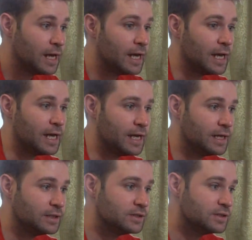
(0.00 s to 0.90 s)

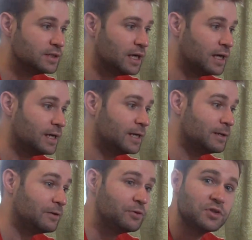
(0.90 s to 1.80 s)
And
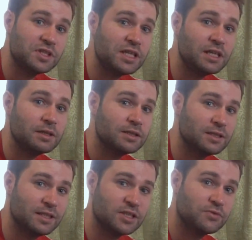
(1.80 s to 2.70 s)
if you see
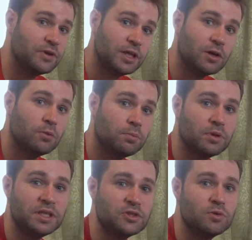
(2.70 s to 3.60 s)
this video,
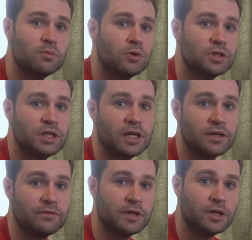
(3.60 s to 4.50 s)
please do a multi-air
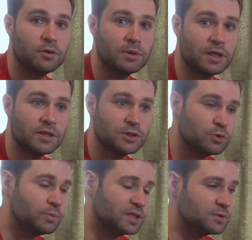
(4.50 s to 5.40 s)
video because you would
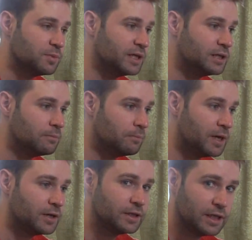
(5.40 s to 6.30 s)
be explaining
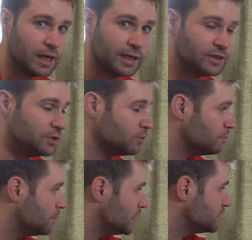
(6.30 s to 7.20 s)
better than I do.
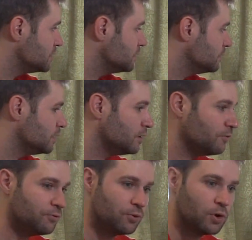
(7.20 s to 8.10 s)
But
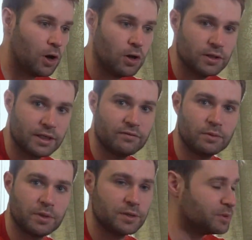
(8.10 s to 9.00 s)
for all the given
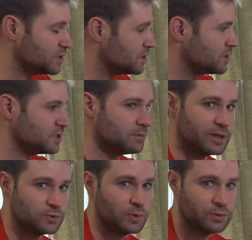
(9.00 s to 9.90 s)
purposes, this is the
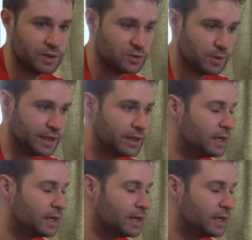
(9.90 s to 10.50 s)
best way to explain.